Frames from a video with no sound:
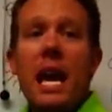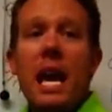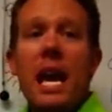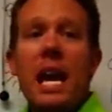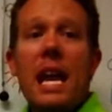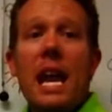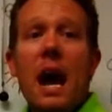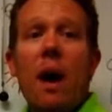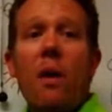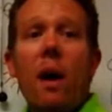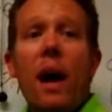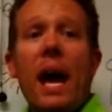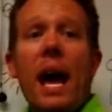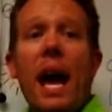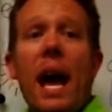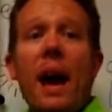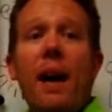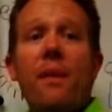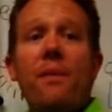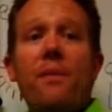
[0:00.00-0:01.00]
And now
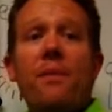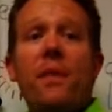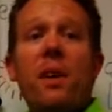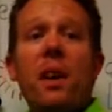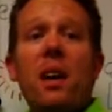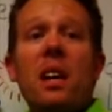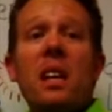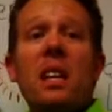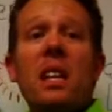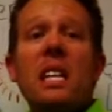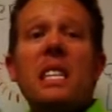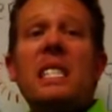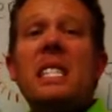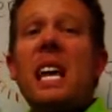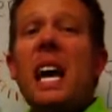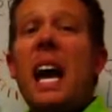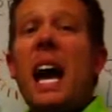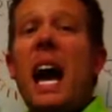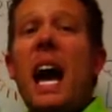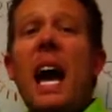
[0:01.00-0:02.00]
let's
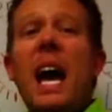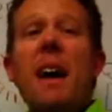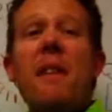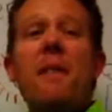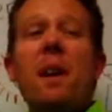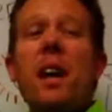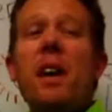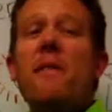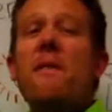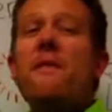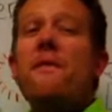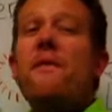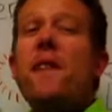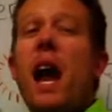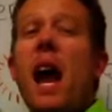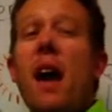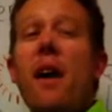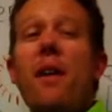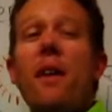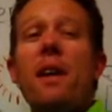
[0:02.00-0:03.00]
say I have a
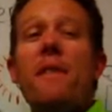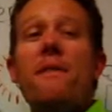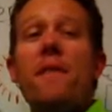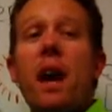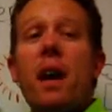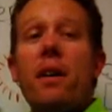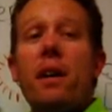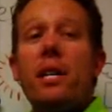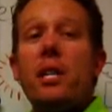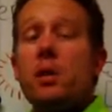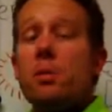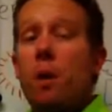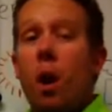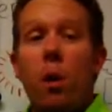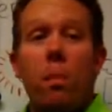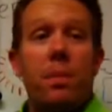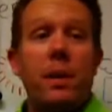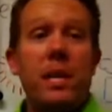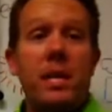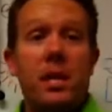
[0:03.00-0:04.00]
very, very
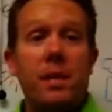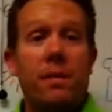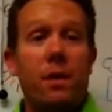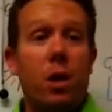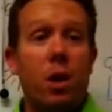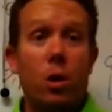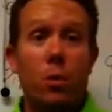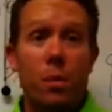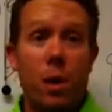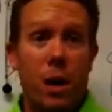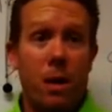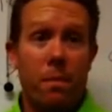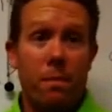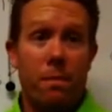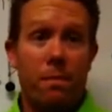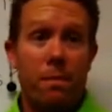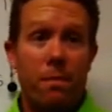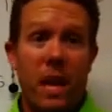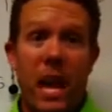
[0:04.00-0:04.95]
small piece of aluminum.